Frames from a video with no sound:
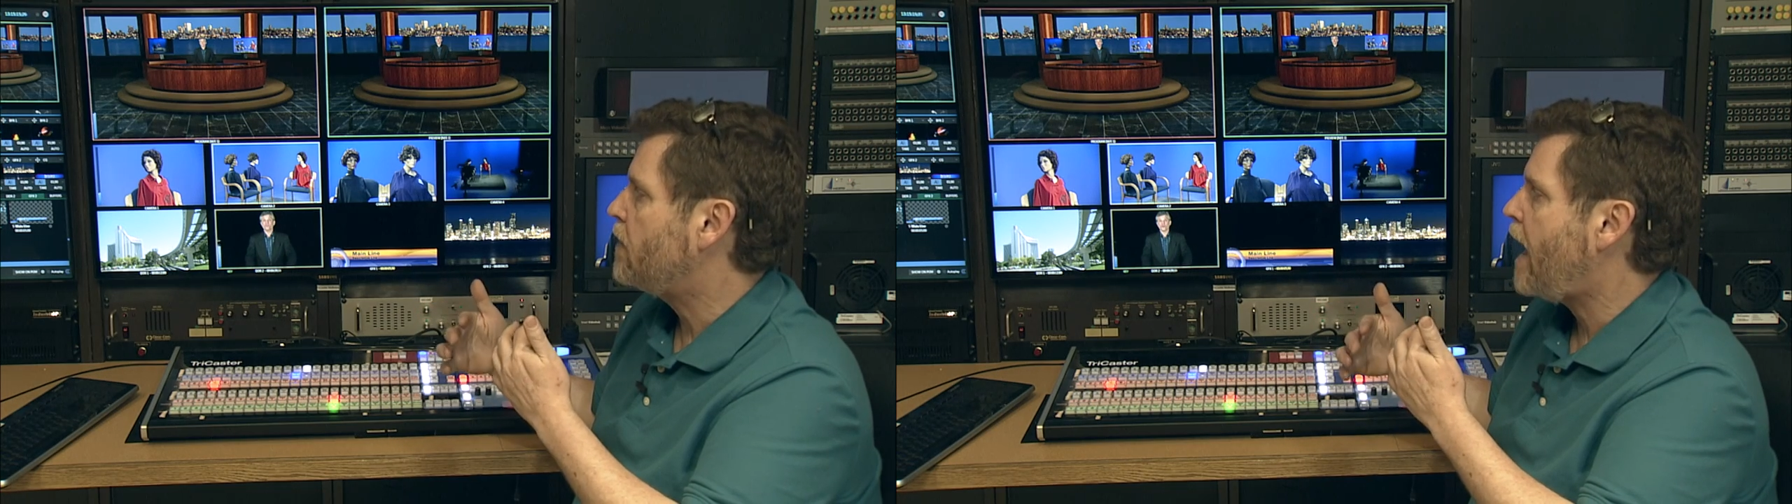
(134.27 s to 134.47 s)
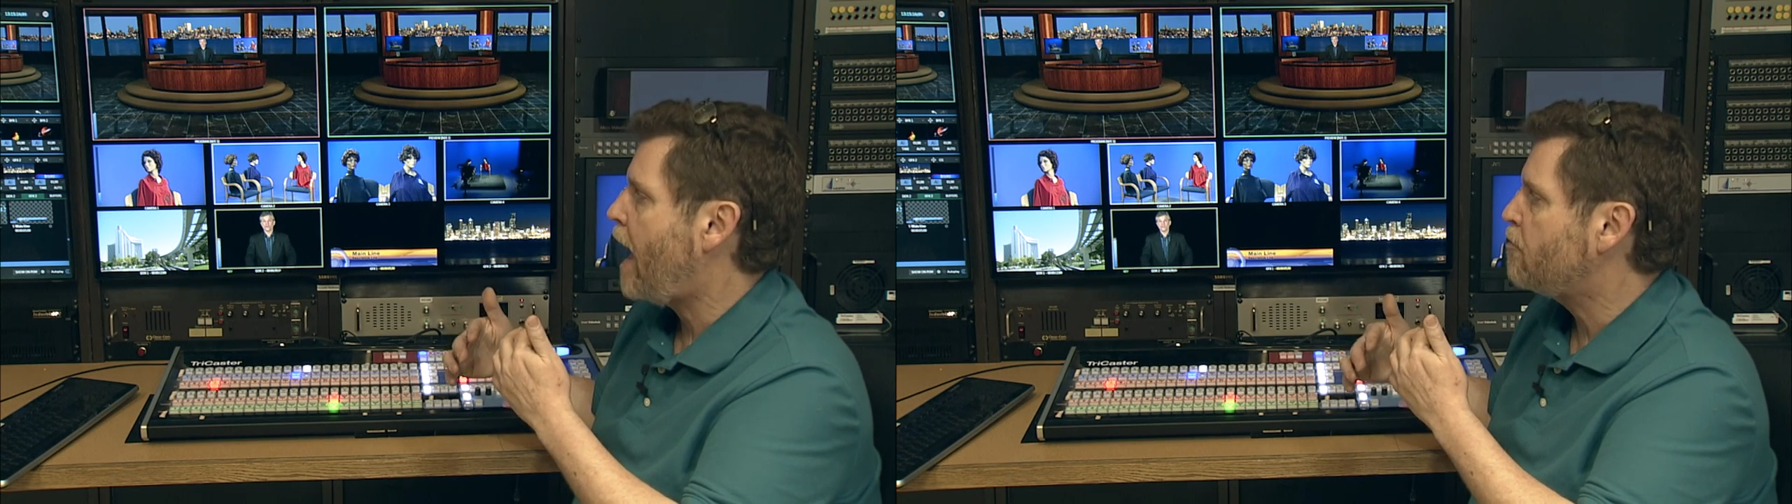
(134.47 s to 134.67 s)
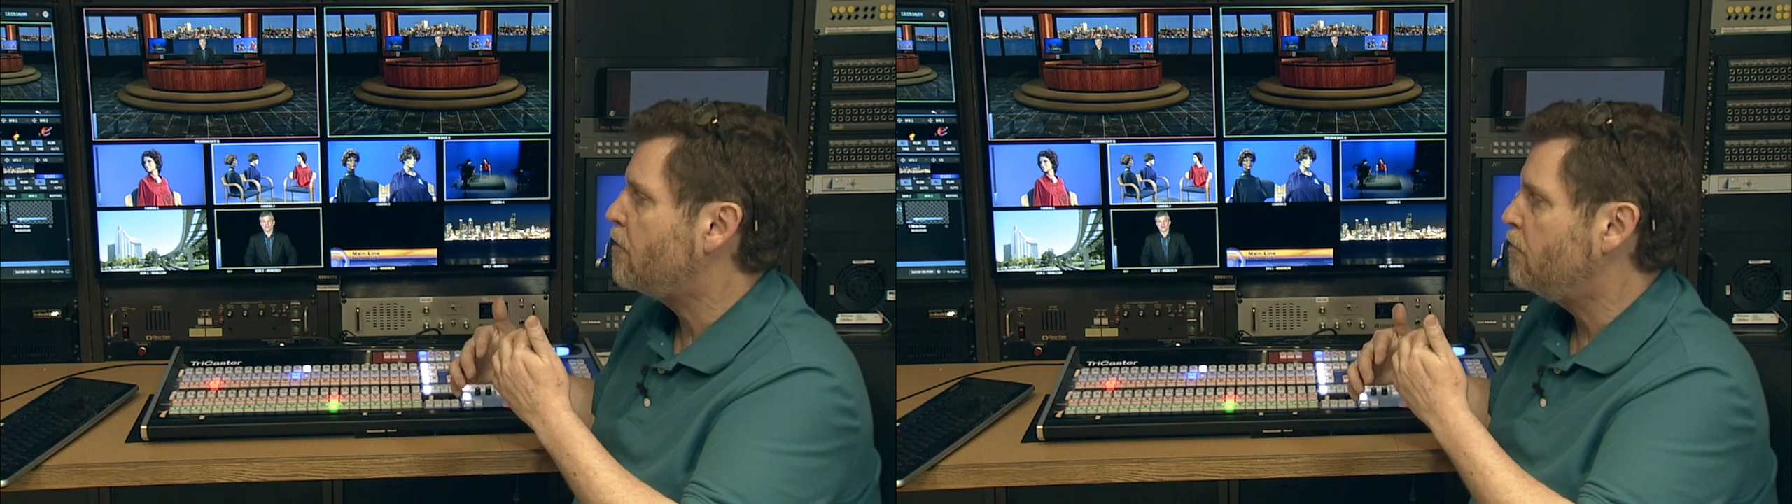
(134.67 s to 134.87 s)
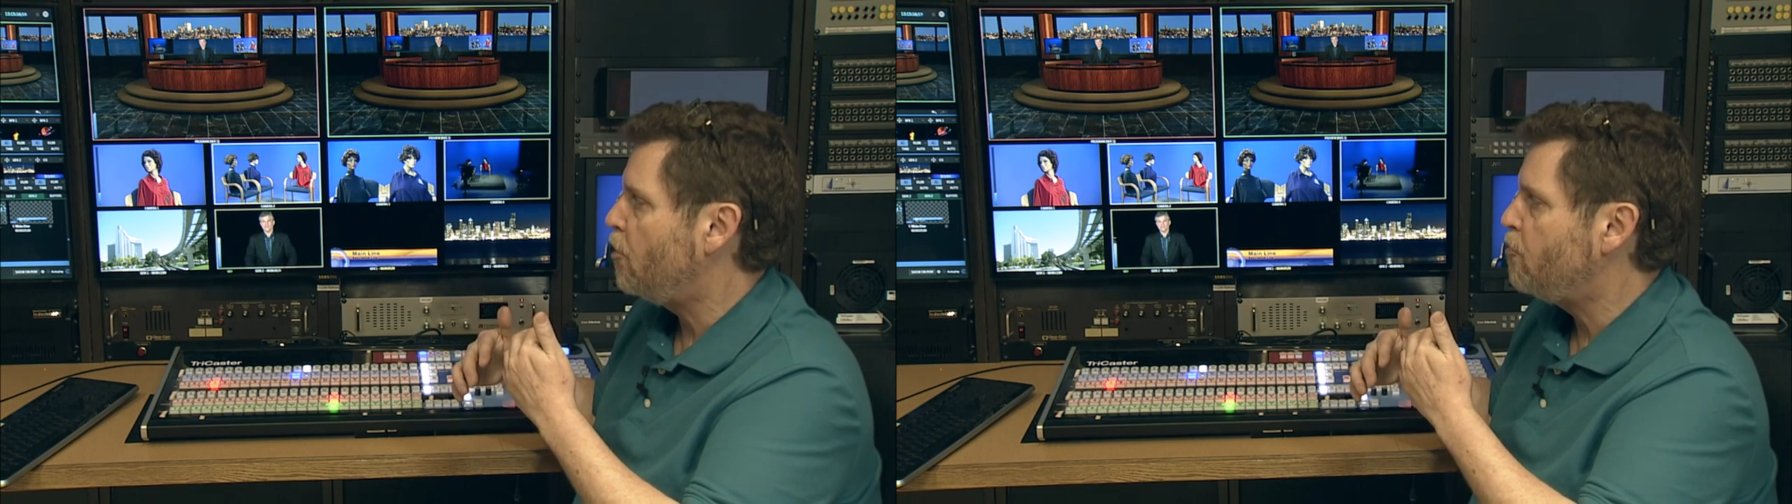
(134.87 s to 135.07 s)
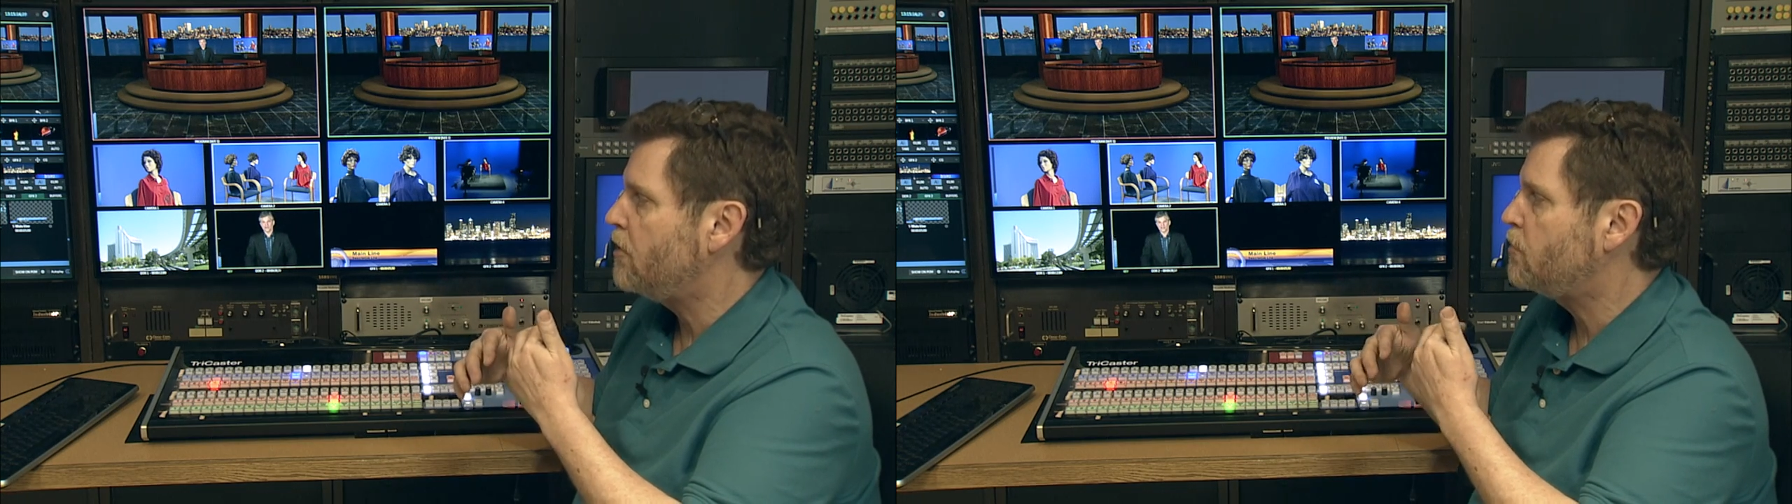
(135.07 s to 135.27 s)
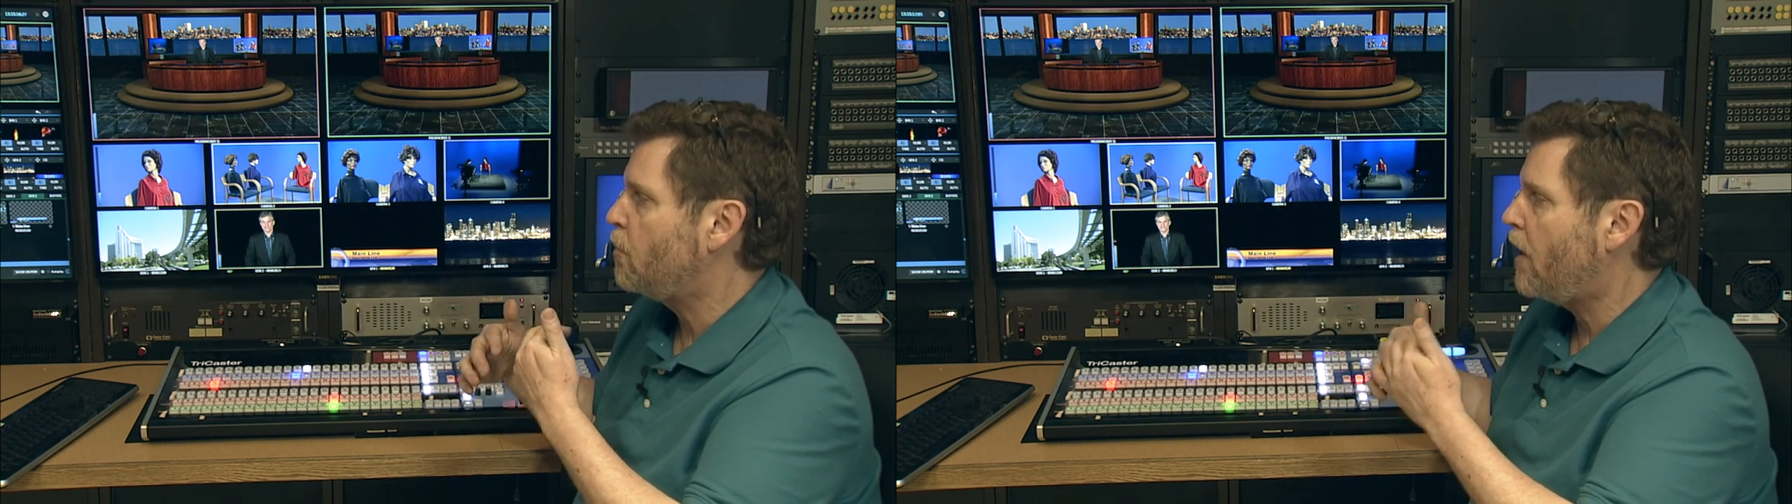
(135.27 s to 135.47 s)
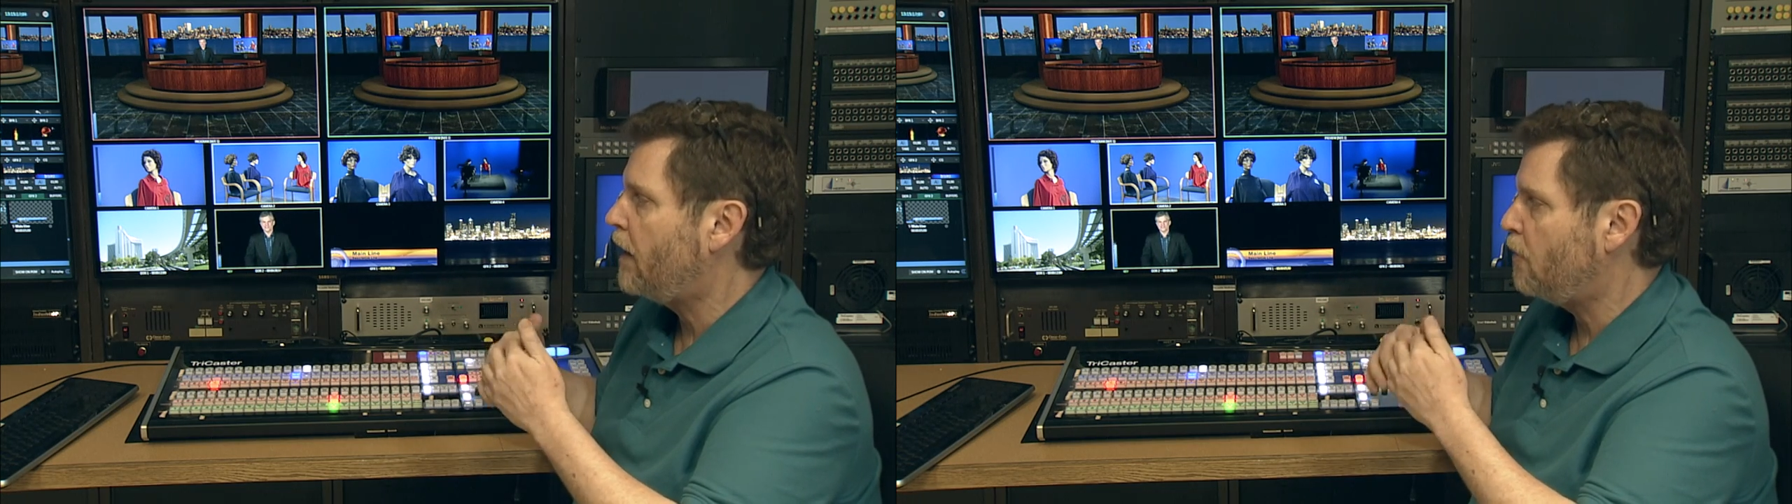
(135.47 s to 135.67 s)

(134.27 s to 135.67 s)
camera movements where I,